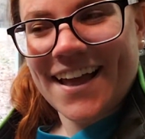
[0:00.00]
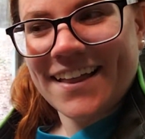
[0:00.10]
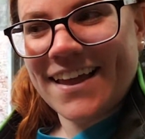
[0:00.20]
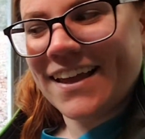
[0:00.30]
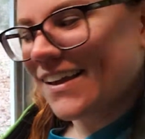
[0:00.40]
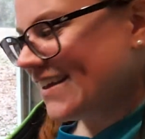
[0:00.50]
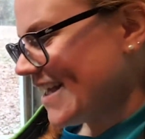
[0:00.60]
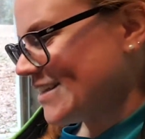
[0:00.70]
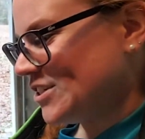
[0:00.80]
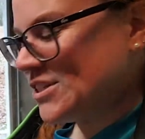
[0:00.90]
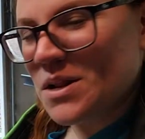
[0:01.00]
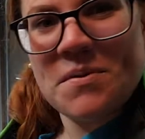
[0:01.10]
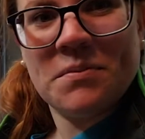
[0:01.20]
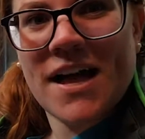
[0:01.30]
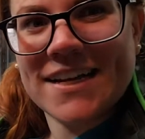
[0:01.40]
Like, she's going to be
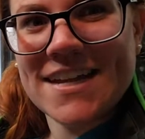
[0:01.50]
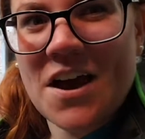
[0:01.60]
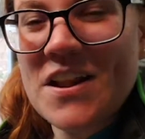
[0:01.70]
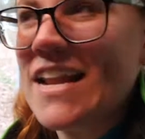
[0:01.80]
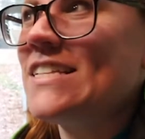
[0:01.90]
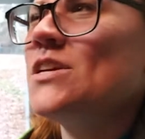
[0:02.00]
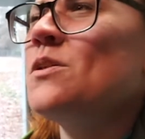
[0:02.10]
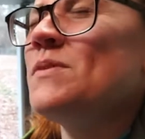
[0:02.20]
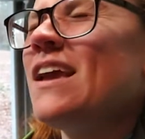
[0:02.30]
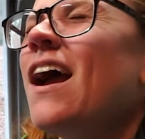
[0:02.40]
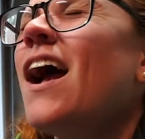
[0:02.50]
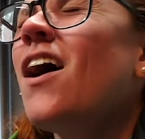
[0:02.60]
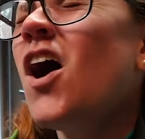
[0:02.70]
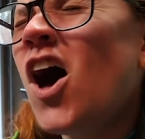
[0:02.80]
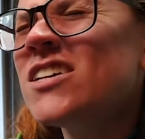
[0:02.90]
blacked out, and it's going to be
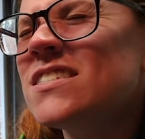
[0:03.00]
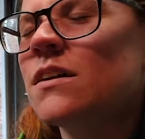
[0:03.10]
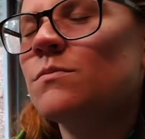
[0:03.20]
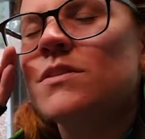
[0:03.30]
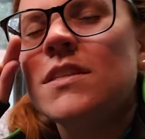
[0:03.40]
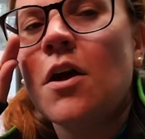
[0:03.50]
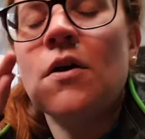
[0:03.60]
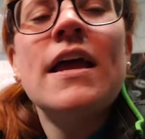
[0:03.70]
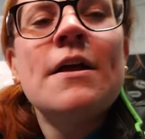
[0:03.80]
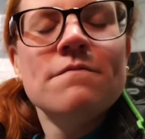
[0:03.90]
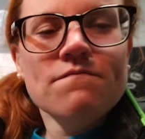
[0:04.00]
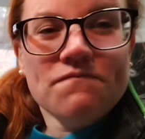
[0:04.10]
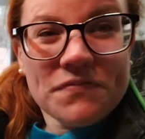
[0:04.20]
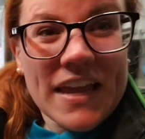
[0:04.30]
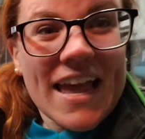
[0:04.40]
awesome. So,
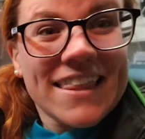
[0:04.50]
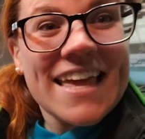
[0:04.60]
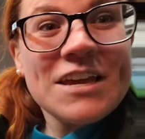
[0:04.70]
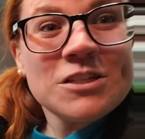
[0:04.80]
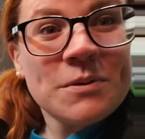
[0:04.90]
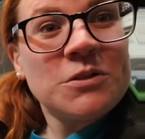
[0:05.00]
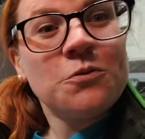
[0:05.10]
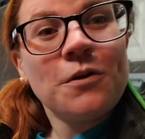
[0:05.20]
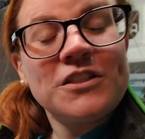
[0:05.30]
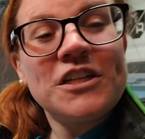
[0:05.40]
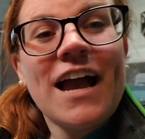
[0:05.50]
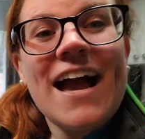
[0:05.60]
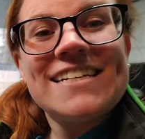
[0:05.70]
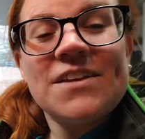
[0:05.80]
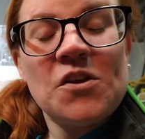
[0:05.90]
thank you so much for watching,
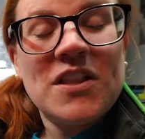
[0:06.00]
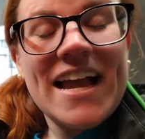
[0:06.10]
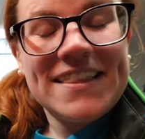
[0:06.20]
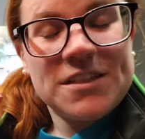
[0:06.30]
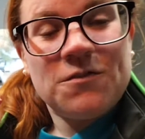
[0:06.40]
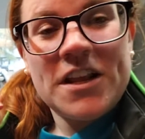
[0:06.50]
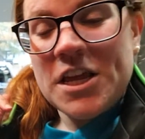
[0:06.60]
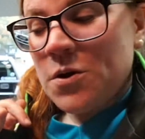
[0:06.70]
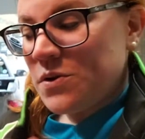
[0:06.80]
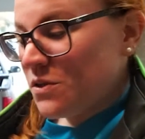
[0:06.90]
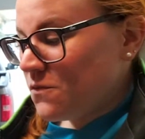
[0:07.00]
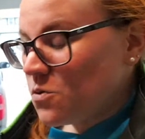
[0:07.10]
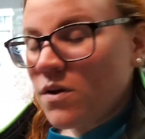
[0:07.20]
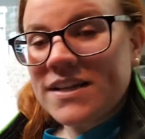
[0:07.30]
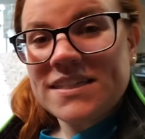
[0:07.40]
guys. If you like this video and if you
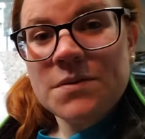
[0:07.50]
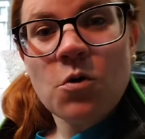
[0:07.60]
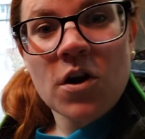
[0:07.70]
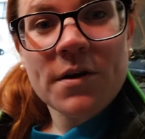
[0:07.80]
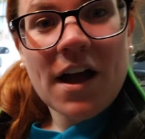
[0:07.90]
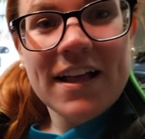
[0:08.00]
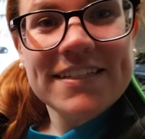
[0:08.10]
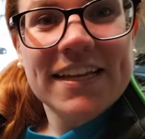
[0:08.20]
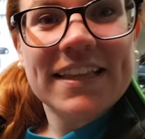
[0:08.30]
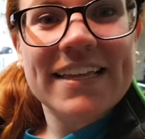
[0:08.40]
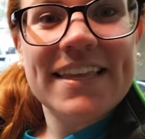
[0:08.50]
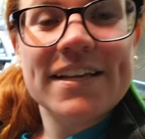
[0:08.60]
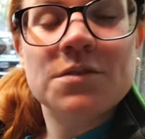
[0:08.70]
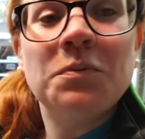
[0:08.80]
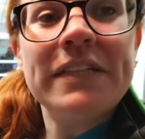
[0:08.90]
want to see more content like
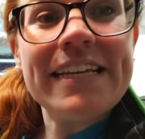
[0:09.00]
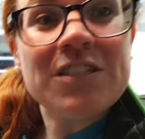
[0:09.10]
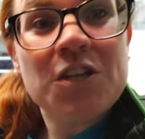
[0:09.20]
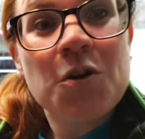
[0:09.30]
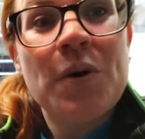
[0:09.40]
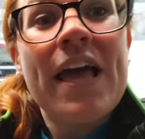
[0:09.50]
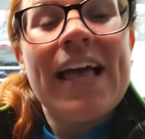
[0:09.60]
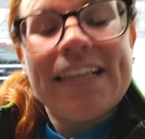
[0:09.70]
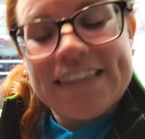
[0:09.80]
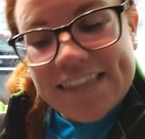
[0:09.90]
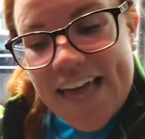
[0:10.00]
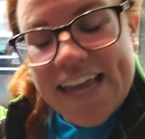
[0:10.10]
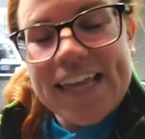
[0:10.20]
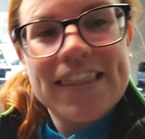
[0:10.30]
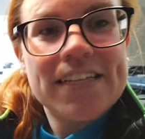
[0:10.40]
this, please do
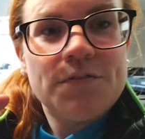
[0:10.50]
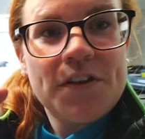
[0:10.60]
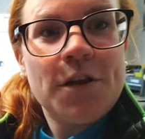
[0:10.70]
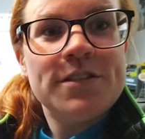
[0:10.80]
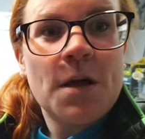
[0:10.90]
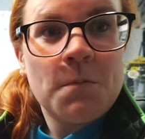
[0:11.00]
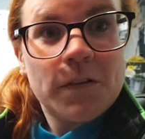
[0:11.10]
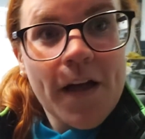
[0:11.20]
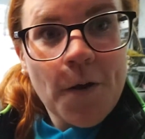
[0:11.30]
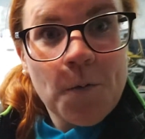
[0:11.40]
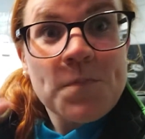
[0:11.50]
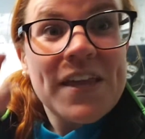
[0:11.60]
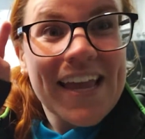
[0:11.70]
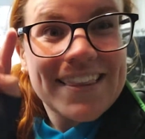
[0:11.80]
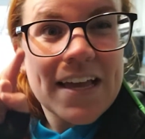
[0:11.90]
like this video down below,
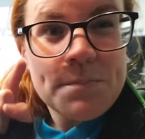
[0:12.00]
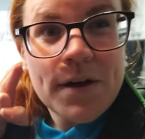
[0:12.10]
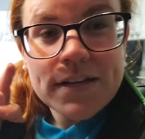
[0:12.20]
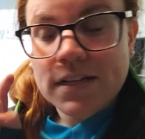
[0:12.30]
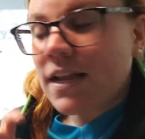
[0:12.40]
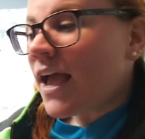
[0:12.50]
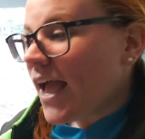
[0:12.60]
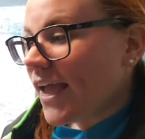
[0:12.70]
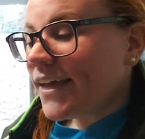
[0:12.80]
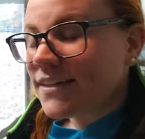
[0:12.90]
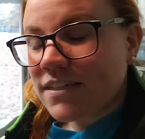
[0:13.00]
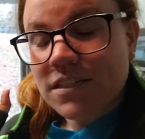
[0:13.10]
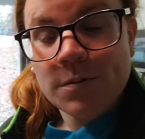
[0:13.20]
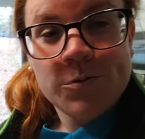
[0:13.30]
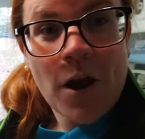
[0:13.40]
hit that button, and
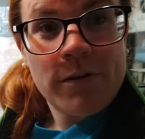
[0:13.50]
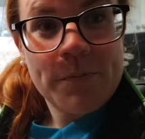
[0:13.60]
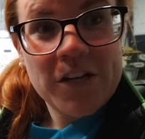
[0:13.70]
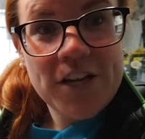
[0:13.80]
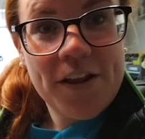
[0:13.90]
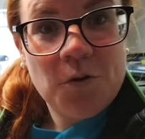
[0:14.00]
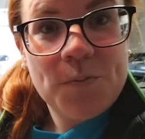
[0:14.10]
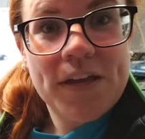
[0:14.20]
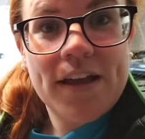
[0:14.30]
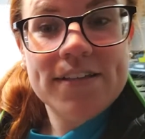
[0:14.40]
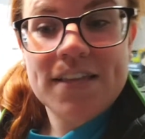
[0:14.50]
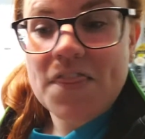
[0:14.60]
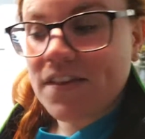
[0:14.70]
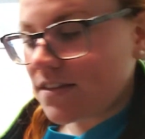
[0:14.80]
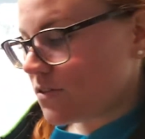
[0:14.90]
subscribe to my channel, because
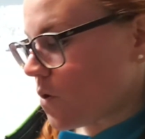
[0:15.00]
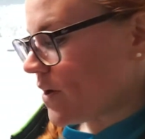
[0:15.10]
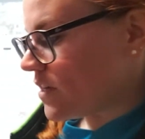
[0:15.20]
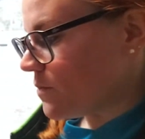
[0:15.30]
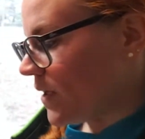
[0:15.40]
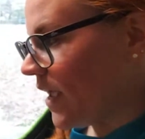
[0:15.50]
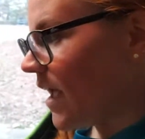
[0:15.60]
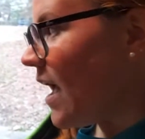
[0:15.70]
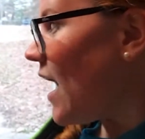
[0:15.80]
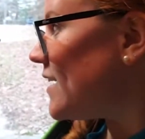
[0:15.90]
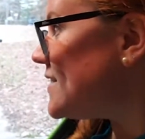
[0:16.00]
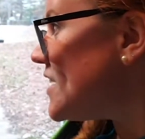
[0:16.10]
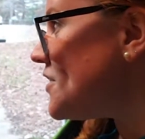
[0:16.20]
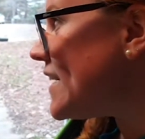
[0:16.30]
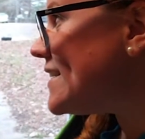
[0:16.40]
this is going to be a
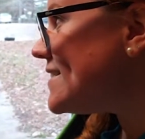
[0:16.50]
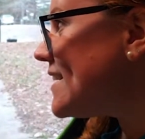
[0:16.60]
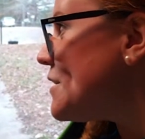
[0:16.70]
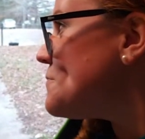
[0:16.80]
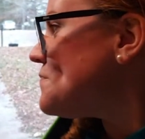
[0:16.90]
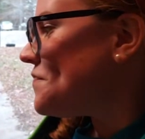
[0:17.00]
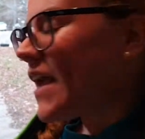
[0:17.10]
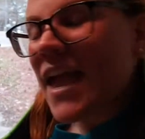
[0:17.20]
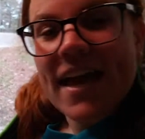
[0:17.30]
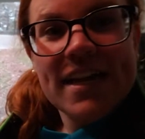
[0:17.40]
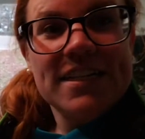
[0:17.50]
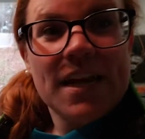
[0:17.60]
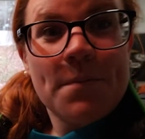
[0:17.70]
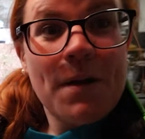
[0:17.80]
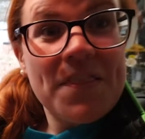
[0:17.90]
series. And
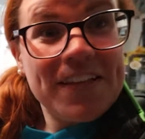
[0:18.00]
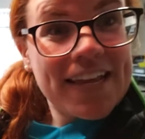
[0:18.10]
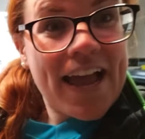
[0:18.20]
by the